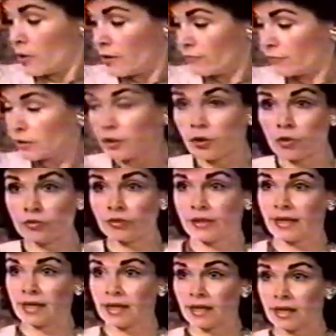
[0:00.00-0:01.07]
rip off
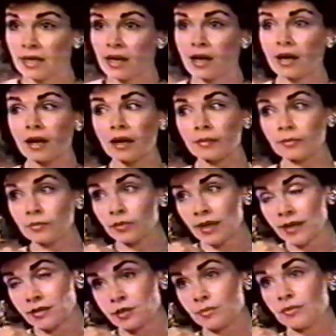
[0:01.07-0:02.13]
clothing. And I mean,
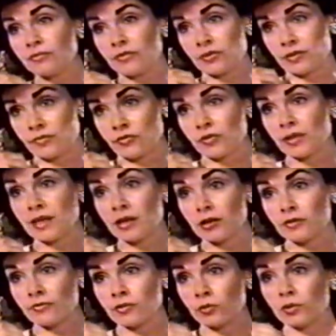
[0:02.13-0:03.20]
we had to be very, very
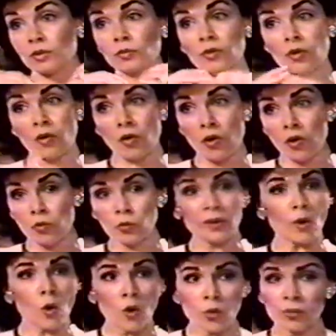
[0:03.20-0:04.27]
careful.
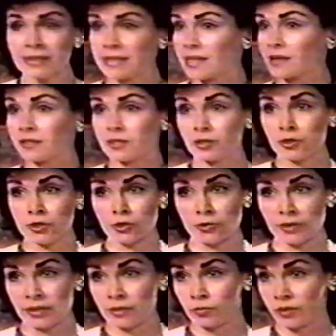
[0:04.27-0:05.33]
We always had
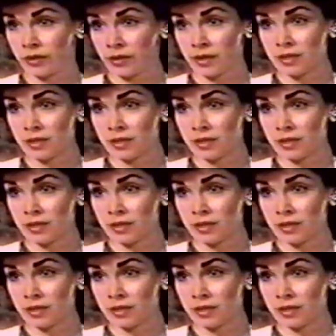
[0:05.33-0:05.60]
security